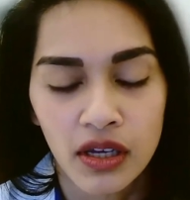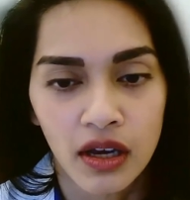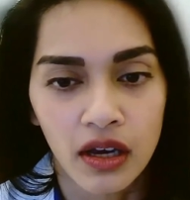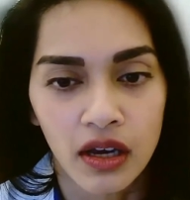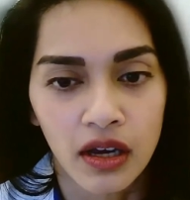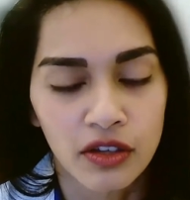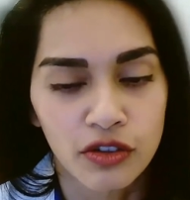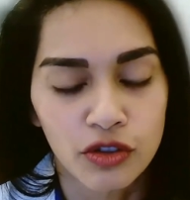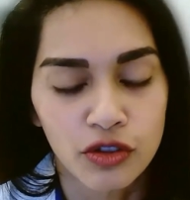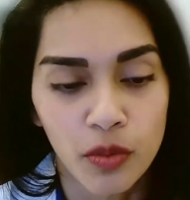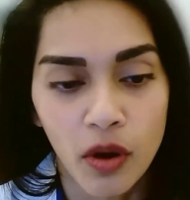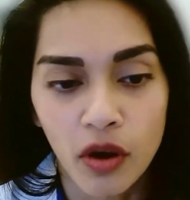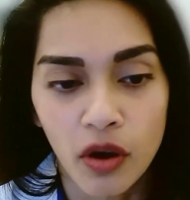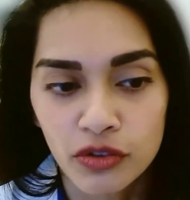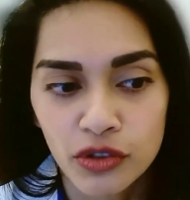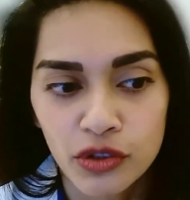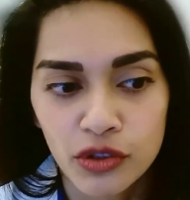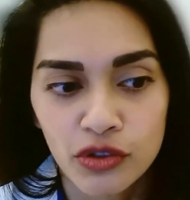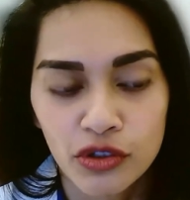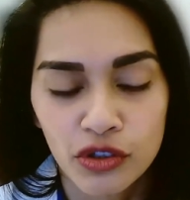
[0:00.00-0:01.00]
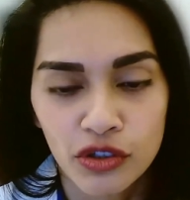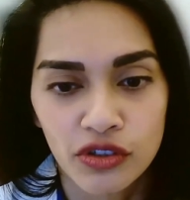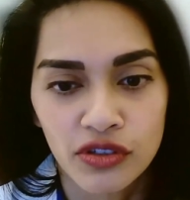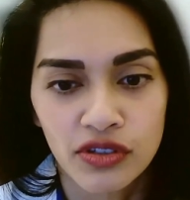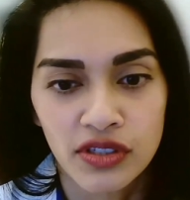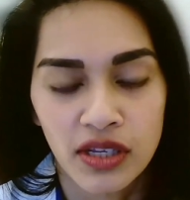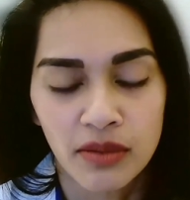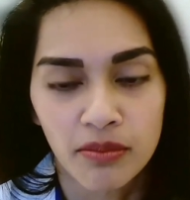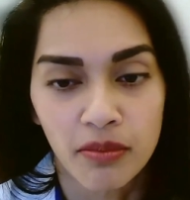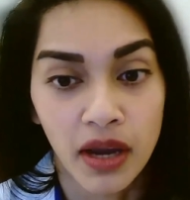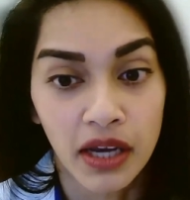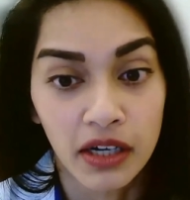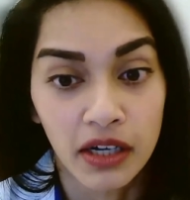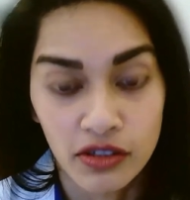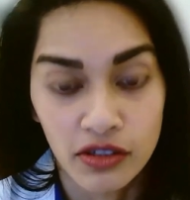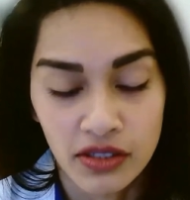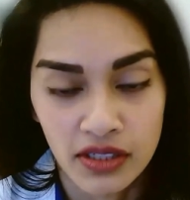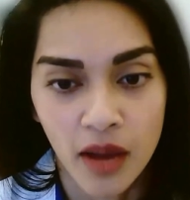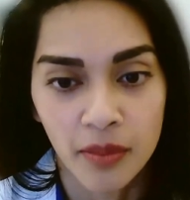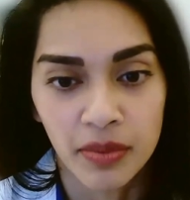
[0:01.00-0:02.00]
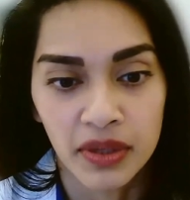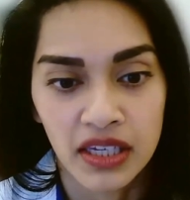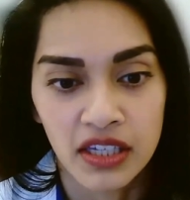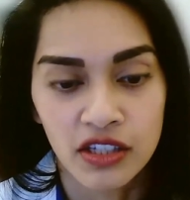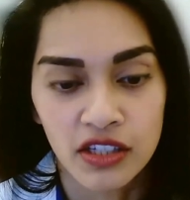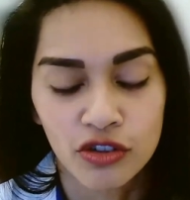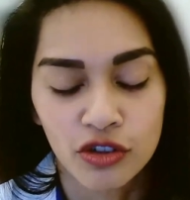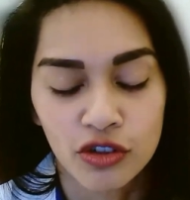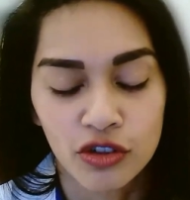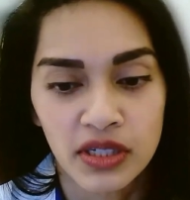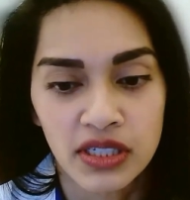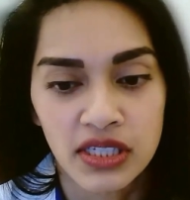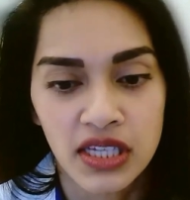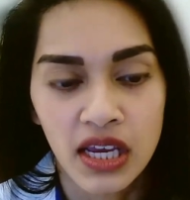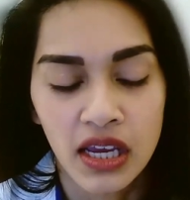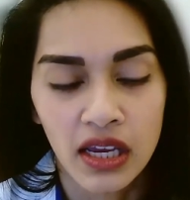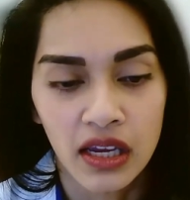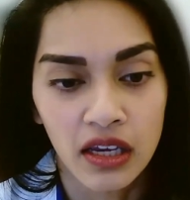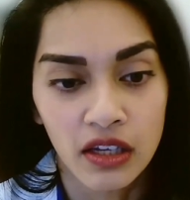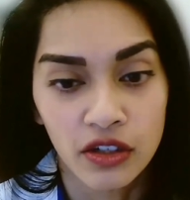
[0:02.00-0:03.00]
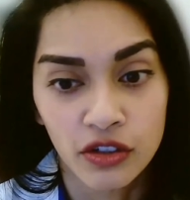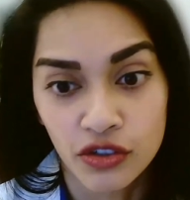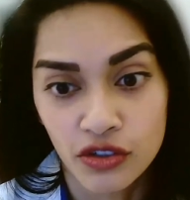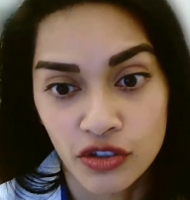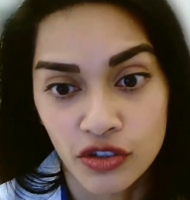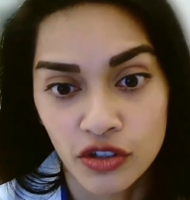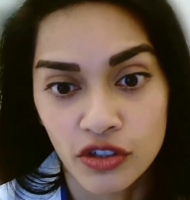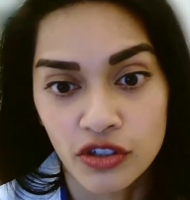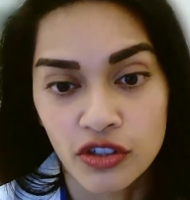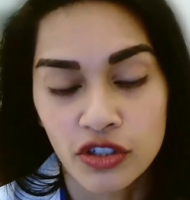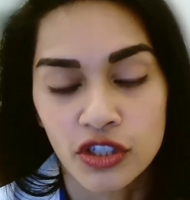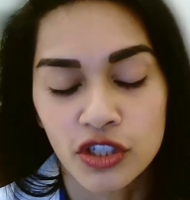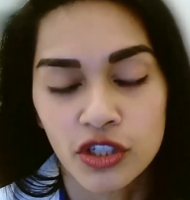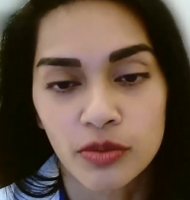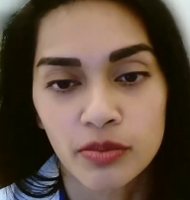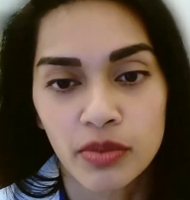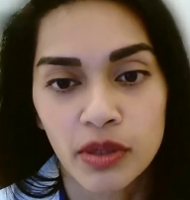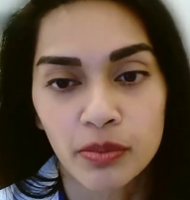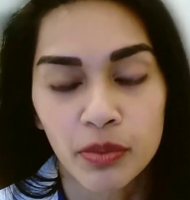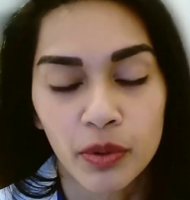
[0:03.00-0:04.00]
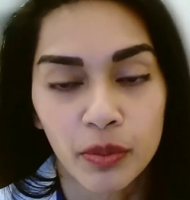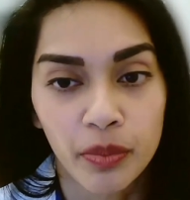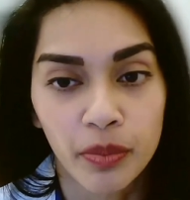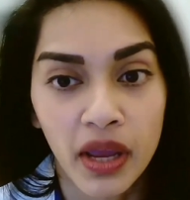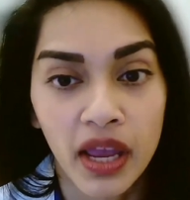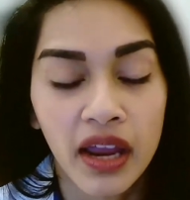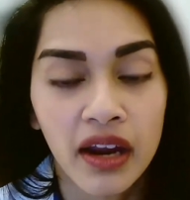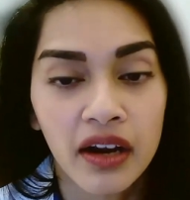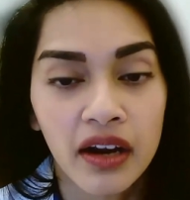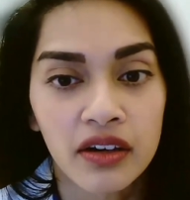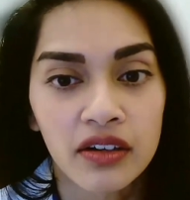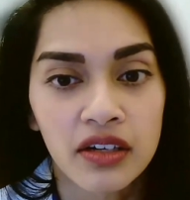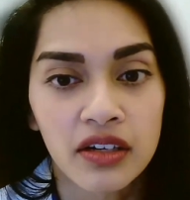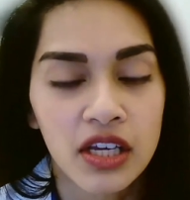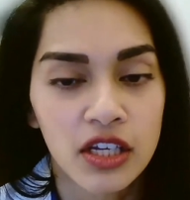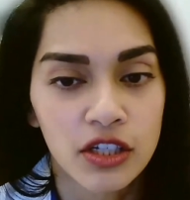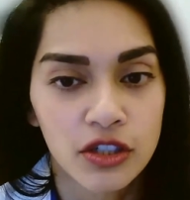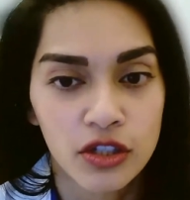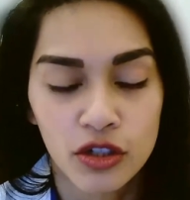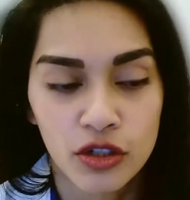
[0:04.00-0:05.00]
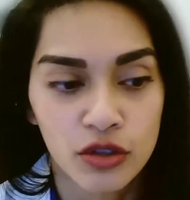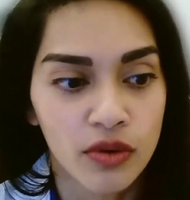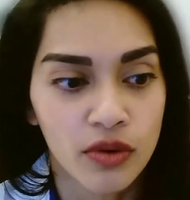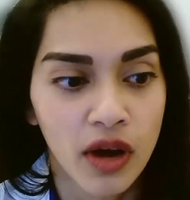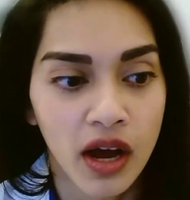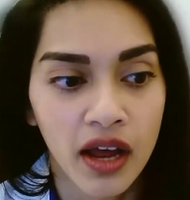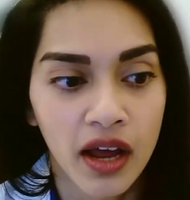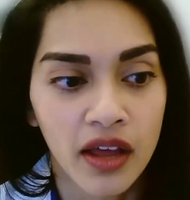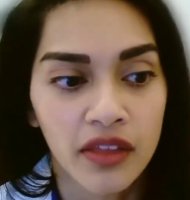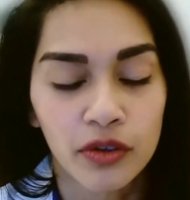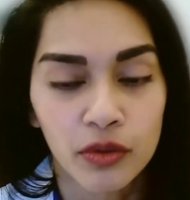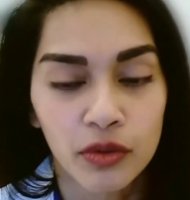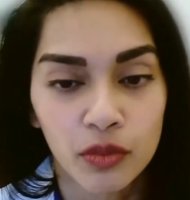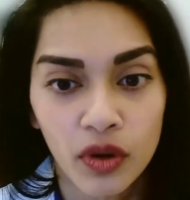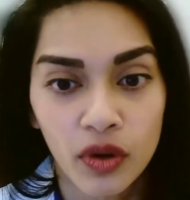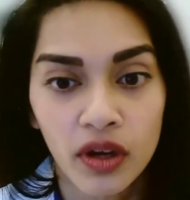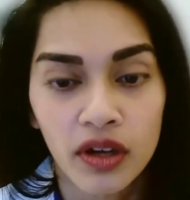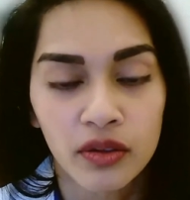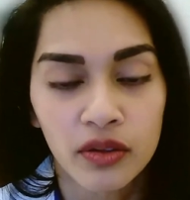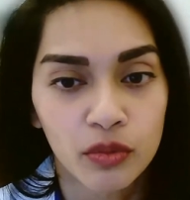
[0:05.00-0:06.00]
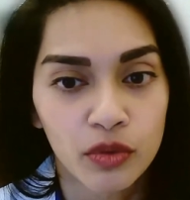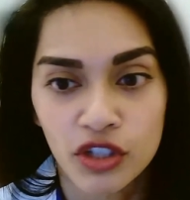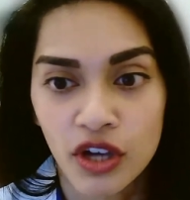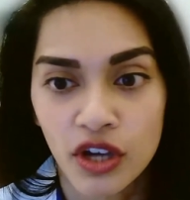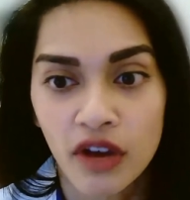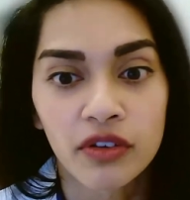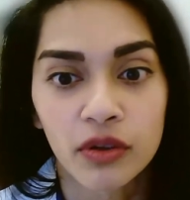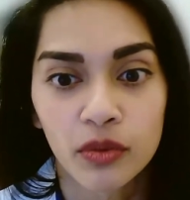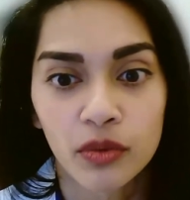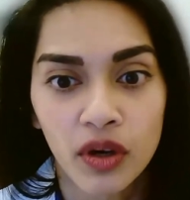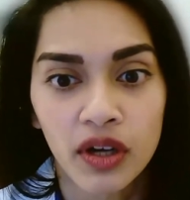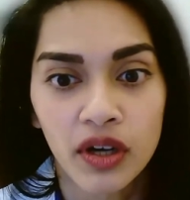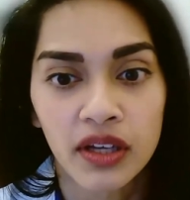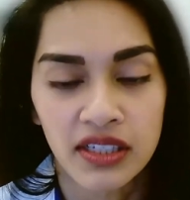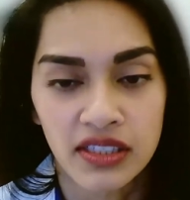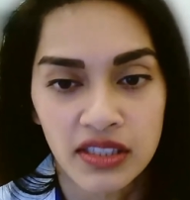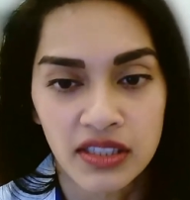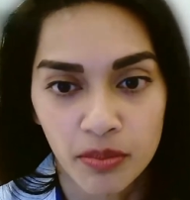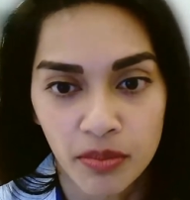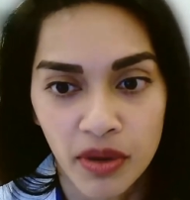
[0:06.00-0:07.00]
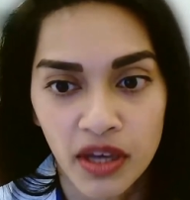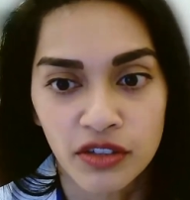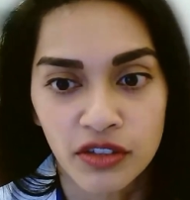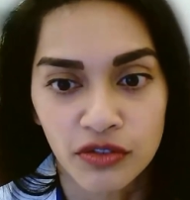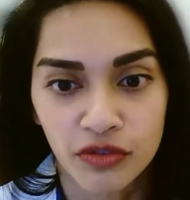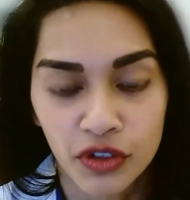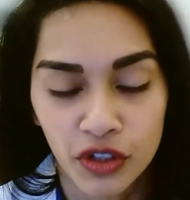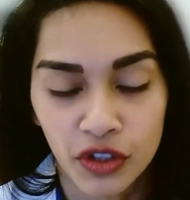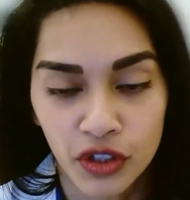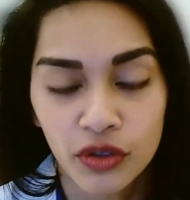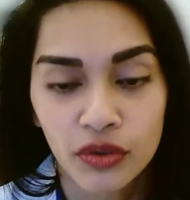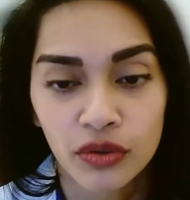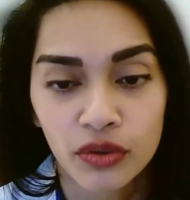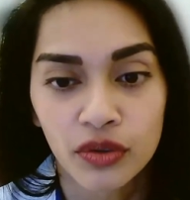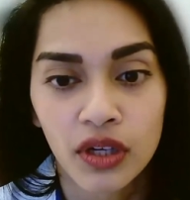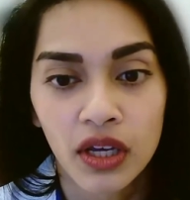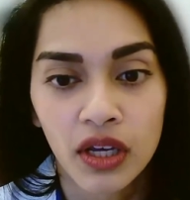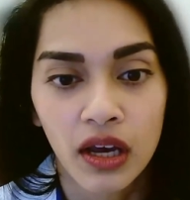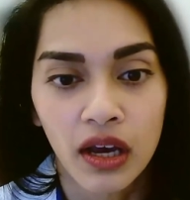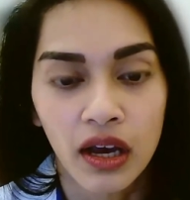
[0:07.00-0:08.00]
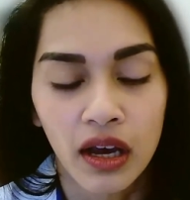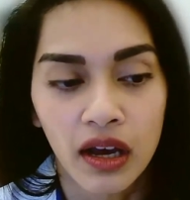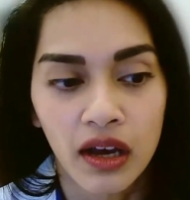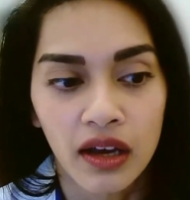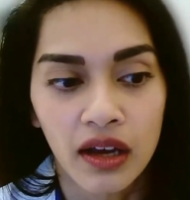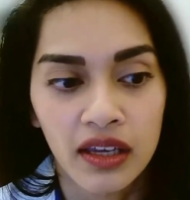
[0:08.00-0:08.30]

uh, small sutures and microscopic instruments, and your surgeon should be prepared to do either one, whichever one is the best for you uh,